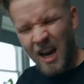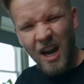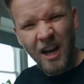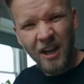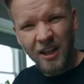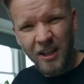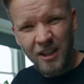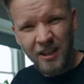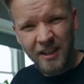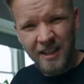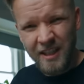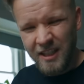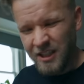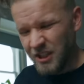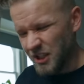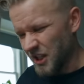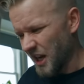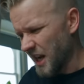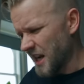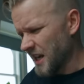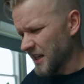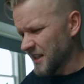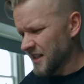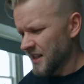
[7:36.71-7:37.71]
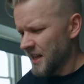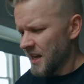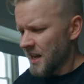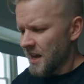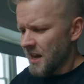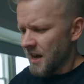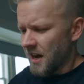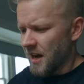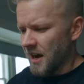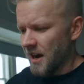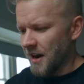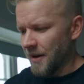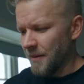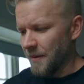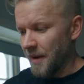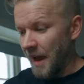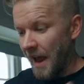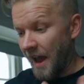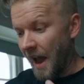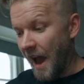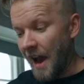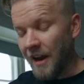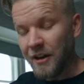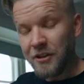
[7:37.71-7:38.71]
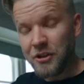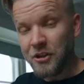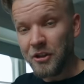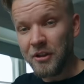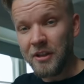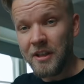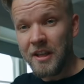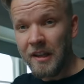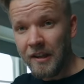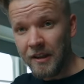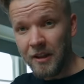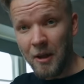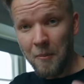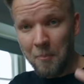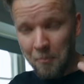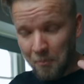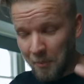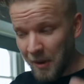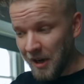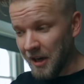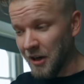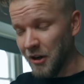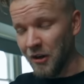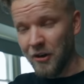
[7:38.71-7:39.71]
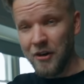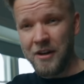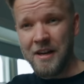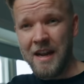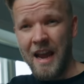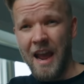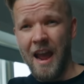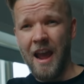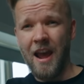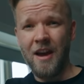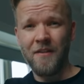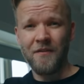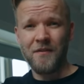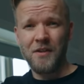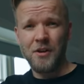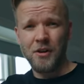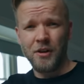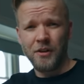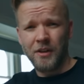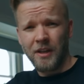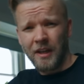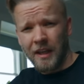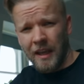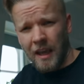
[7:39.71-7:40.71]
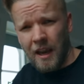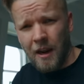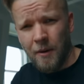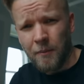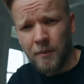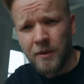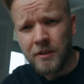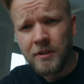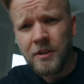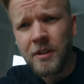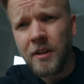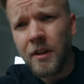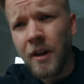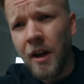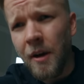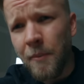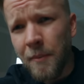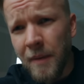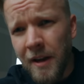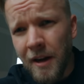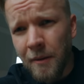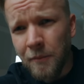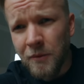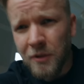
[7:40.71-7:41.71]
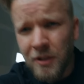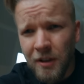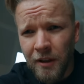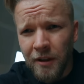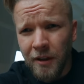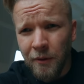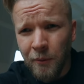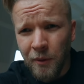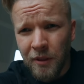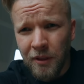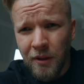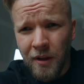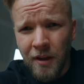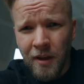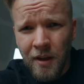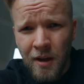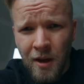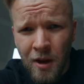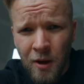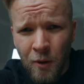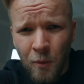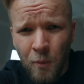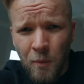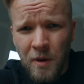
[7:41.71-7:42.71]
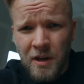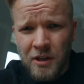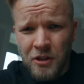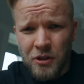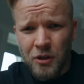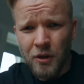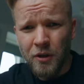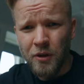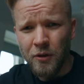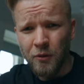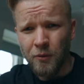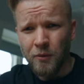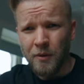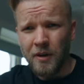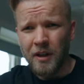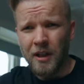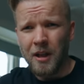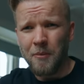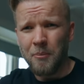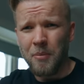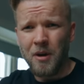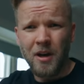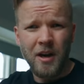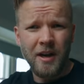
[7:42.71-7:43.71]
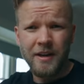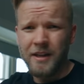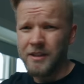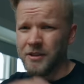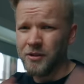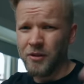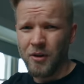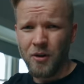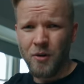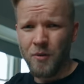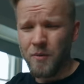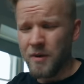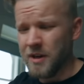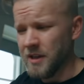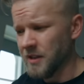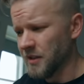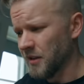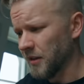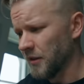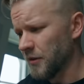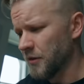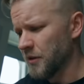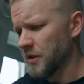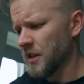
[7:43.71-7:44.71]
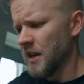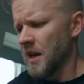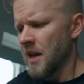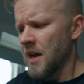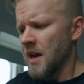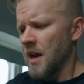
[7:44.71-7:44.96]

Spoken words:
ugly shakes. Actually, the bigger and heavier the cameras, oh man, I'm dealing with a winter gorilla pod, it's always loose.